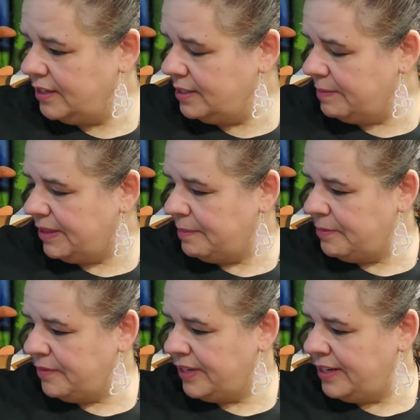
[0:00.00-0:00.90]
Let's put them
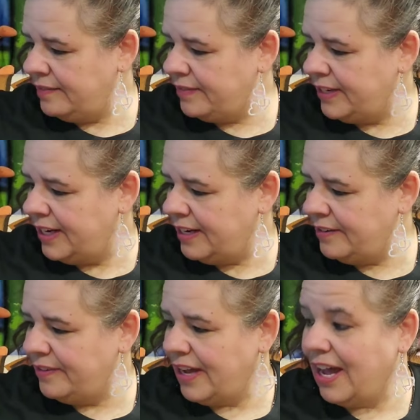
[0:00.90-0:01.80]
over here for
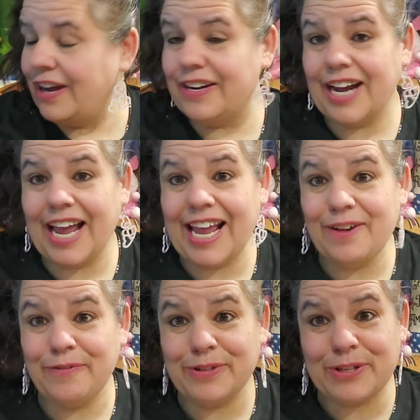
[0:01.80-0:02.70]
now.
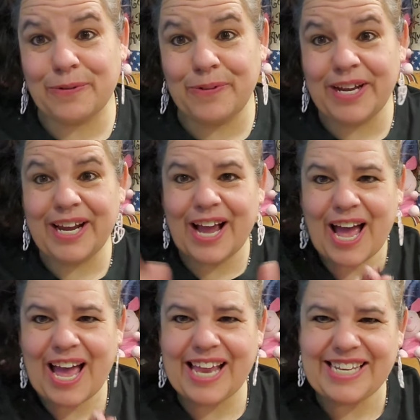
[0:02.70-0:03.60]
Alright, so we
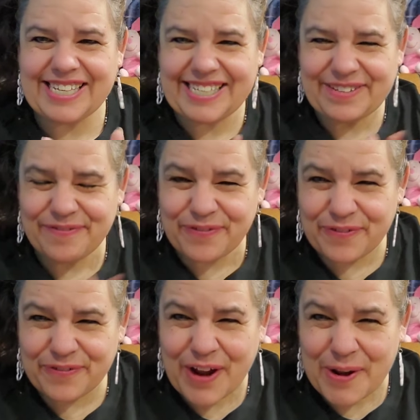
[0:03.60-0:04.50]
got
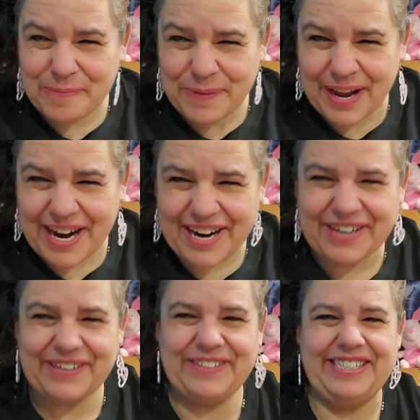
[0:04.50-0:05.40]
friend mail.